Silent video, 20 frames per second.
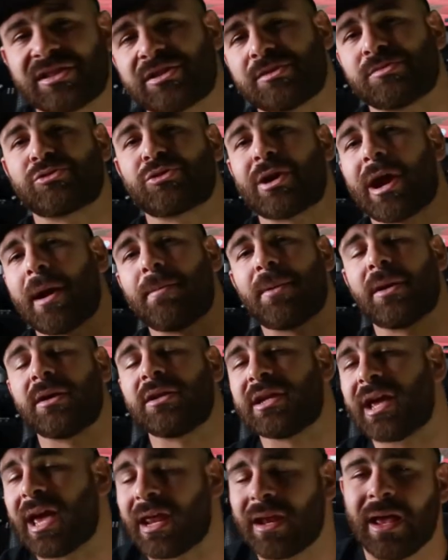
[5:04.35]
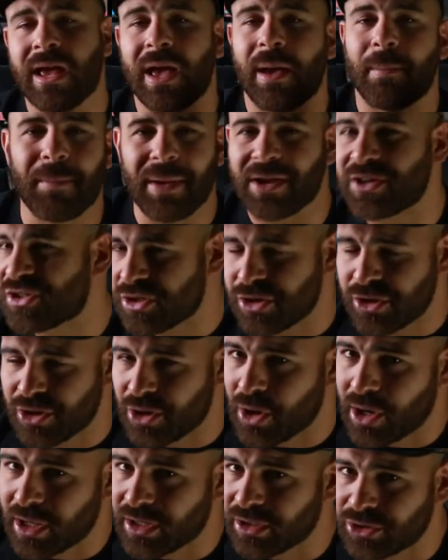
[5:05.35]
the subscribe button yet, make sure you
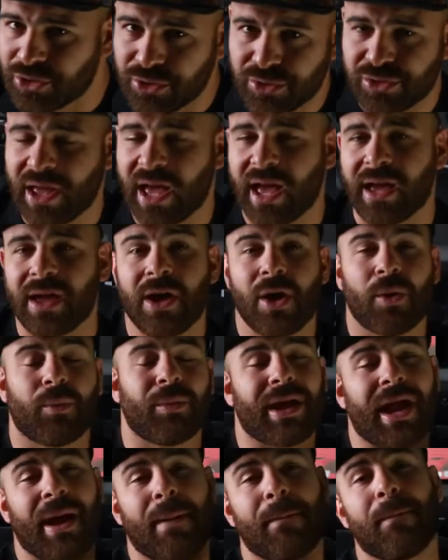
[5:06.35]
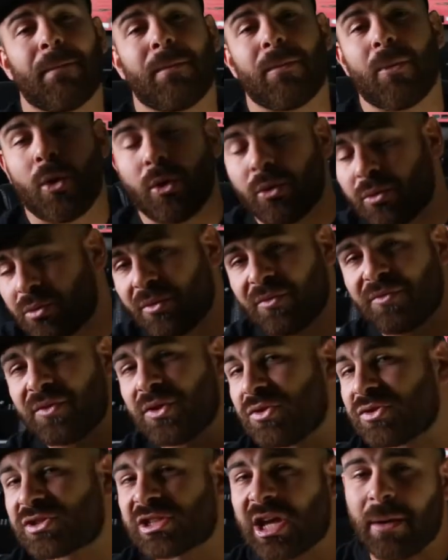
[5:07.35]
go ahead and do that. We got more
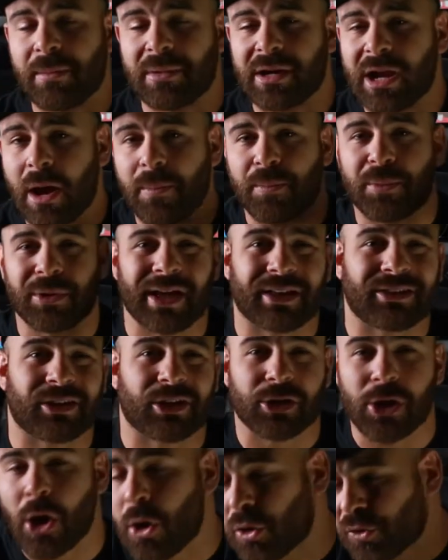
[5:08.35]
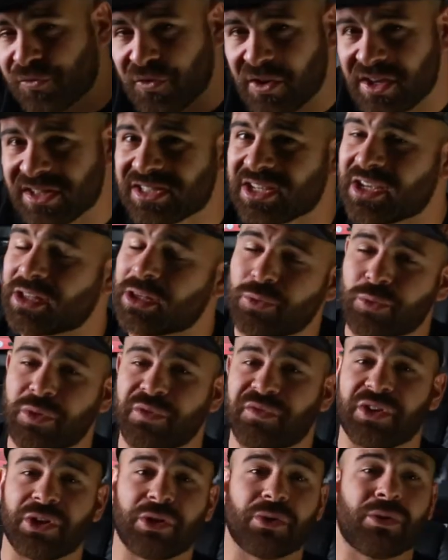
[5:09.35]
reviews coming up. We got the Ghostface Killah
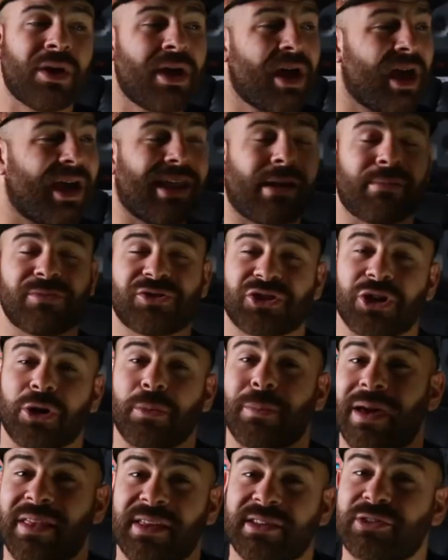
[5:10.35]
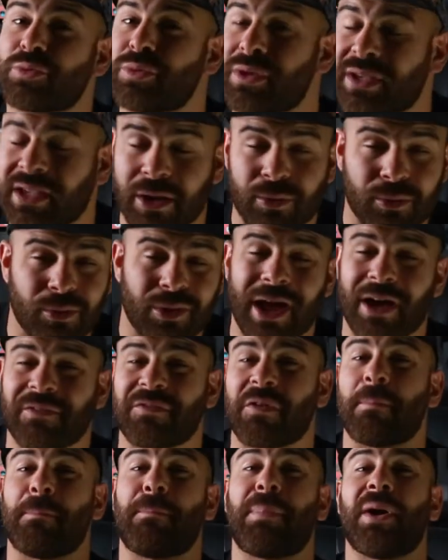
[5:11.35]
review, and I'm sure by this weekend we'll
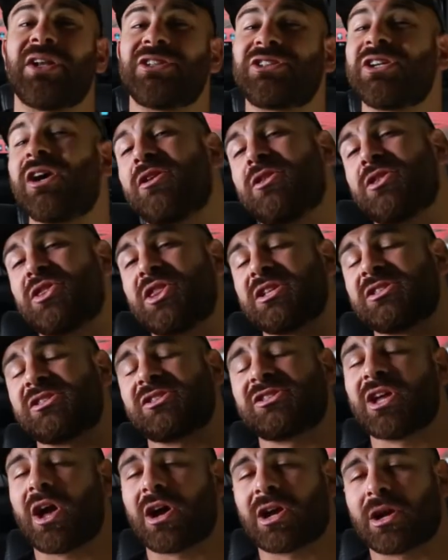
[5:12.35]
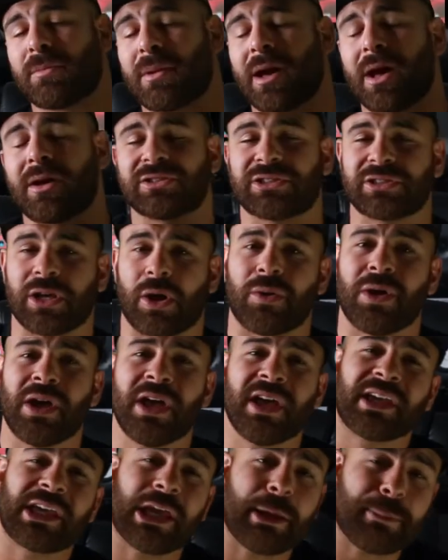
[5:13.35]
have a bunch of other things to talk about. So
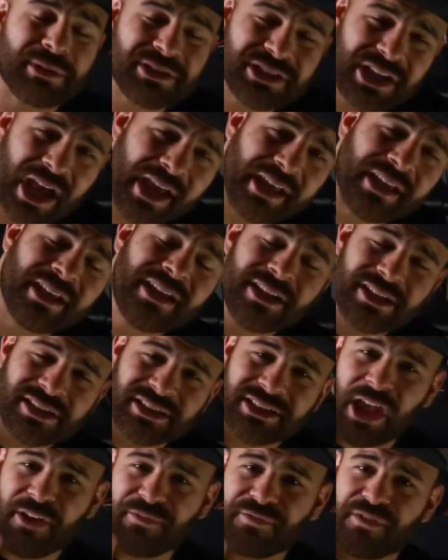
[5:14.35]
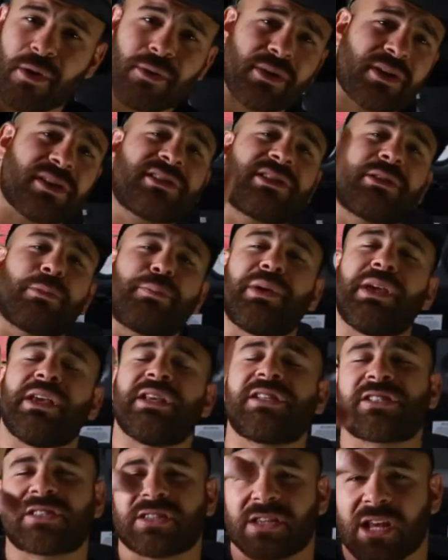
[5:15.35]
keep it tight, stay focused,
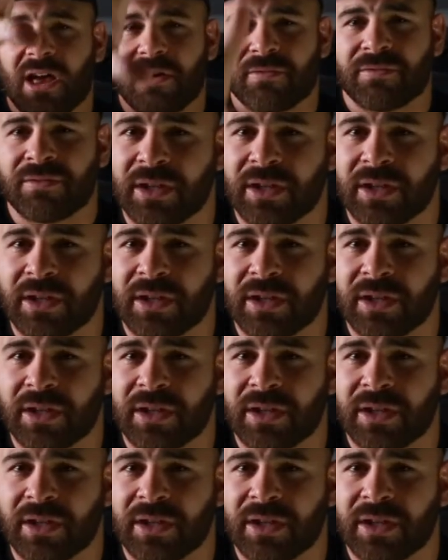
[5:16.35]
peace, love,